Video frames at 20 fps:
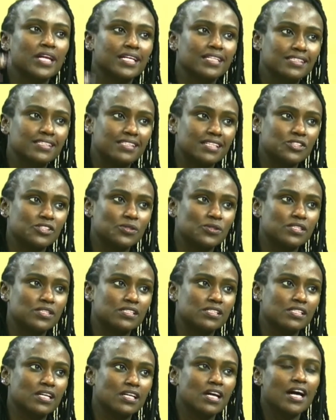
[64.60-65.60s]
polling
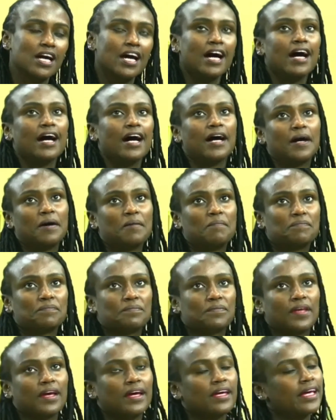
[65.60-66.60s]
stations.
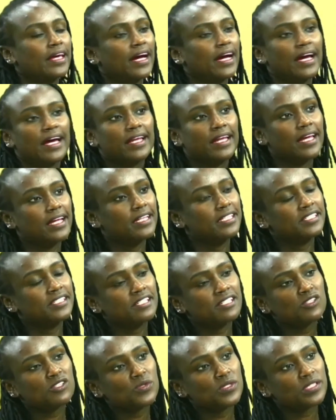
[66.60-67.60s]
And
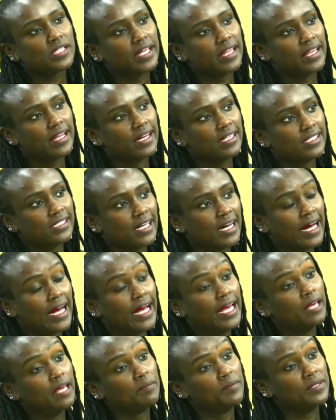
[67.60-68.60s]
just to say that
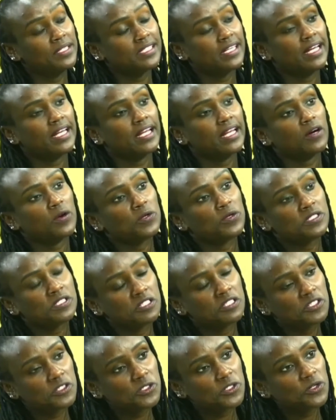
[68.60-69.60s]
IEBC under
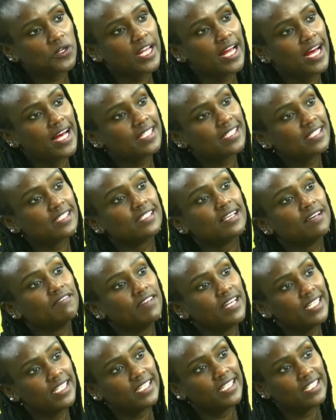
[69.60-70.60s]
constitution has
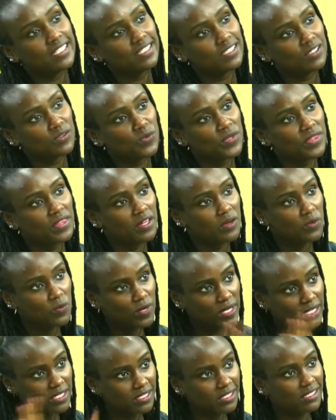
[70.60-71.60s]
7 days within
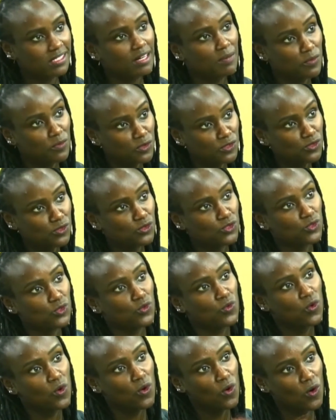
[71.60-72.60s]
which it's supposed to
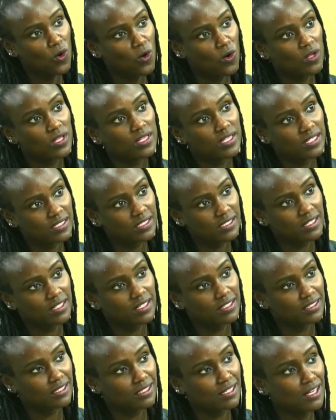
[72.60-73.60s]
do all these
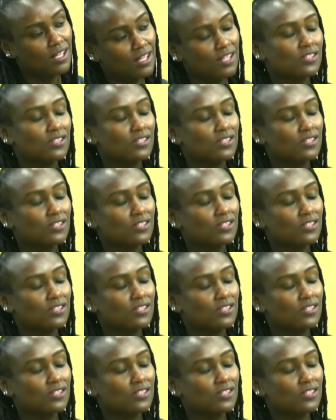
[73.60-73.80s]
things.